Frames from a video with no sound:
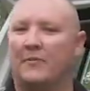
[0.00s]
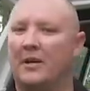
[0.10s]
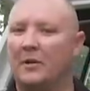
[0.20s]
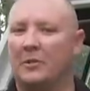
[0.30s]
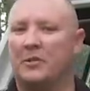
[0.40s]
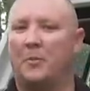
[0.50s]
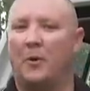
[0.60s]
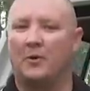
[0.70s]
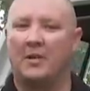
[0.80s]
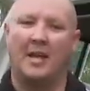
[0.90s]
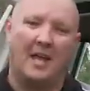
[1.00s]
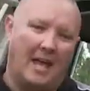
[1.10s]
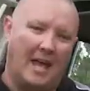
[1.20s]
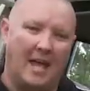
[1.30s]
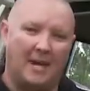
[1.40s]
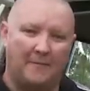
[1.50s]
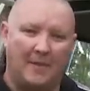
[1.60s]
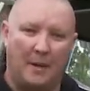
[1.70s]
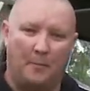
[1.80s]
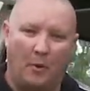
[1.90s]
the vehicle that's bogged out of
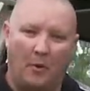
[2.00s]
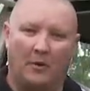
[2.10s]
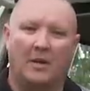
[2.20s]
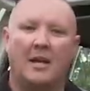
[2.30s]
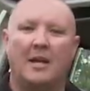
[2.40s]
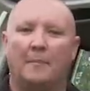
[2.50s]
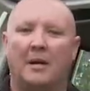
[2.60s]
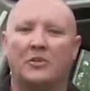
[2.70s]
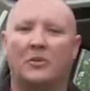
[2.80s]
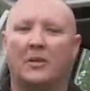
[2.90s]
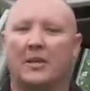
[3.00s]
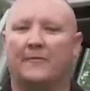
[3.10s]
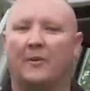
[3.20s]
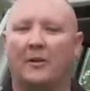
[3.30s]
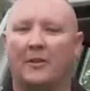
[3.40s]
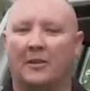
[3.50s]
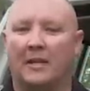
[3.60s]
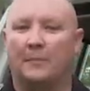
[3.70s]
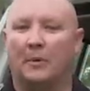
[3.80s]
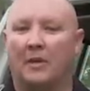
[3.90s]
that bog. Make sure that you follow the
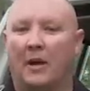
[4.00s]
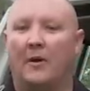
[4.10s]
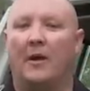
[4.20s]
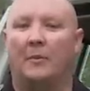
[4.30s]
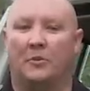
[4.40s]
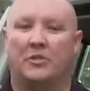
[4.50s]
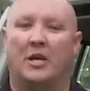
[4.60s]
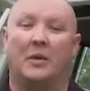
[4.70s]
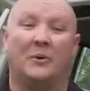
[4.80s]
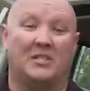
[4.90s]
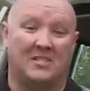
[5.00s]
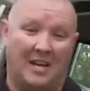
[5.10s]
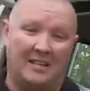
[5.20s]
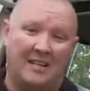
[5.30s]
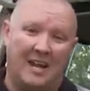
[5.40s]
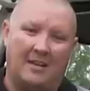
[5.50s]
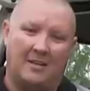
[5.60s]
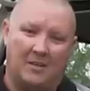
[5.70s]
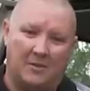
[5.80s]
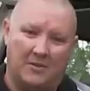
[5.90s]
link below and we'll show you exactly how
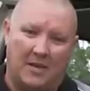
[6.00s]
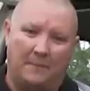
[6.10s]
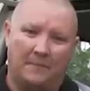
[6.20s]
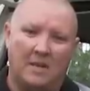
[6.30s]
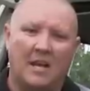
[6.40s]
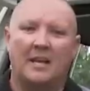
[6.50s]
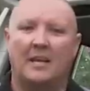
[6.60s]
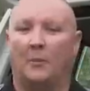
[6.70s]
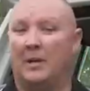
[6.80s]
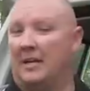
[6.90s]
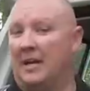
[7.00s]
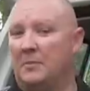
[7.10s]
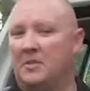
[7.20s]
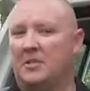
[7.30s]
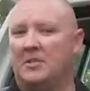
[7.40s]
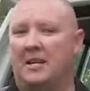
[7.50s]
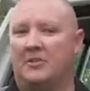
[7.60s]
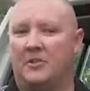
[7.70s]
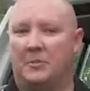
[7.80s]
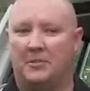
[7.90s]
you use that. Now, when it comes to
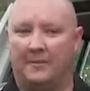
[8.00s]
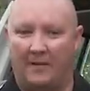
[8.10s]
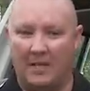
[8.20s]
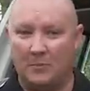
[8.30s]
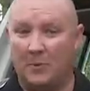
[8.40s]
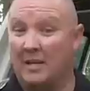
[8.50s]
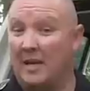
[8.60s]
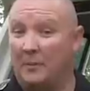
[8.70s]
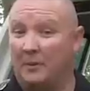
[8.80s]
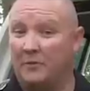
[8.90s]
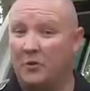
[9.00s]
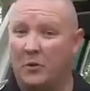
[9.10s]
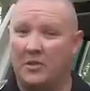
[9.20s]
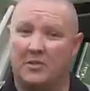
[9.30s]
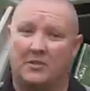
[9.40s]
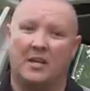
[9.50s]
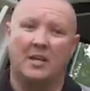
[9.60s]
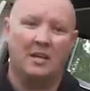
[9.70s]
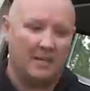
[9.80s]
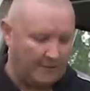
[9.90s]
snatch straps, you're faced with a couple of choices.
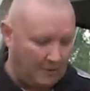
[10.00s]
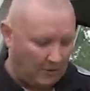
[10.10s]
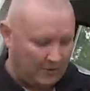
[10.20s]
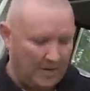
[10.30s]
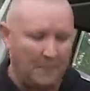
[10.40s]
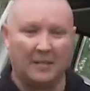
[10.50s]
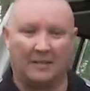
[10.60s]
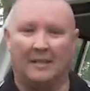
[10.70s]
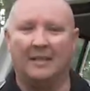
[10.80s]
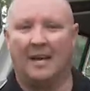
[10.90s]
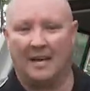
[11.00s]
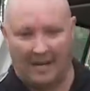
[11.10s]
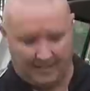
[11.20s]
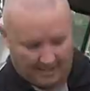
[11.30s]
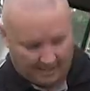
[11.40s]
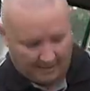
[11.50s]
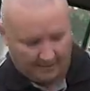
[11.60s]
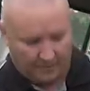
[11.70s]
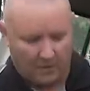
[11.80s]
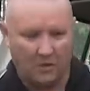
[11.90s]
You've got typically an
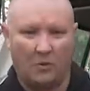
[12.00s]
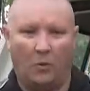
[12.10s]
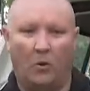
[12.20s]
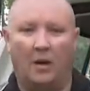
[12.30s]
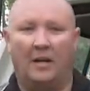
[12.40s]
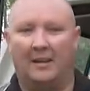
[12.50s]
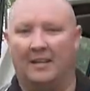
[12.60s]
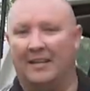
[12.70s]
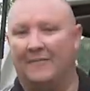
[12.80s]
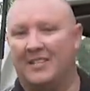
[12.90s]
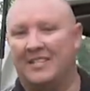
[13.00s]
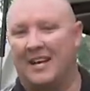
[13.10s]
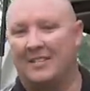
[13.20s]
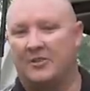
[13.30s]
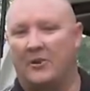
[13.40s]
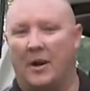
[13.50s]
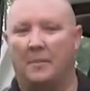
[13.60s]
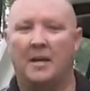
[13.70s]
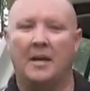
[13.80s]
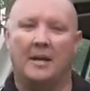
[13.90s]
8-ton or an 11-ton
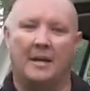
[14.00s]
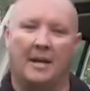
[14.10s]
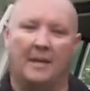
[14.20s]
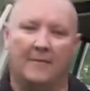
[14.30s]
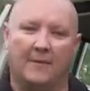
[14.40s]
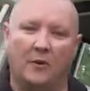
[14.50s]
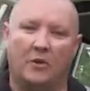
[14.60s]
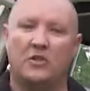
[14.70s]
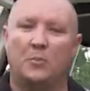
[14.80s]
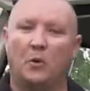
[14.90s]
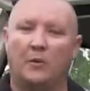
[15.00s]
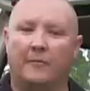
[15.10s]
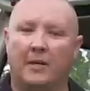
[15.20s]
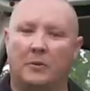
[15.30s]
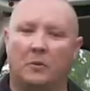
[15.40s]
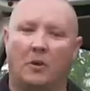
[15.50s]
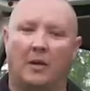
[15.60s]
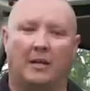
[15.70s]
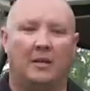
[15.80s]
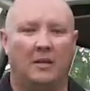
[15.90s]
strap. Now, if you've got a smaller vehicle
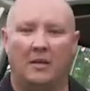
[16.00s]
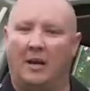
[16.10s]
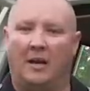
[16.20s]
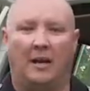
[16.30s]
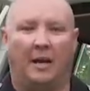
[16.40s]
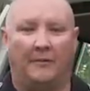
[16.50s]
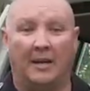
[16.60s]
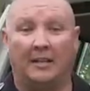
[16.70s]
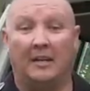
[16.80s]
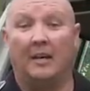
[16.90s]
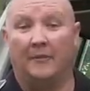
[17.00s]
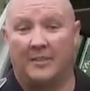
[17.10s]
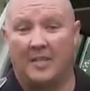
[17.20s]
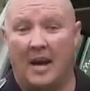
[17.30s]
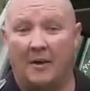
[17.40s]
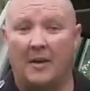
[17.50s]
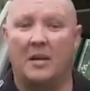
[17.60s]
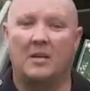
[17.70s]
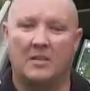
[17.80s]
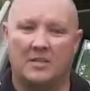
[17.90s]
like a Wrangler, a Vitara,
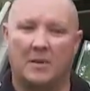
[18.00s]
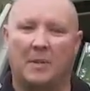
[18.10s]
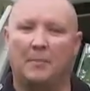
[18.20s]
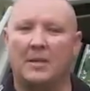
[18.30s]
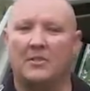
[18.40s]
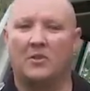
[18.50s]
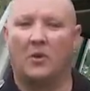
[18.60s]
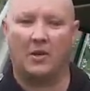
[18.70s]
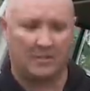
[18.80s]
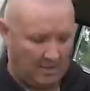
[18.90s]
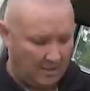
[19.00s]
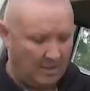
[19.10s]
something mid-size,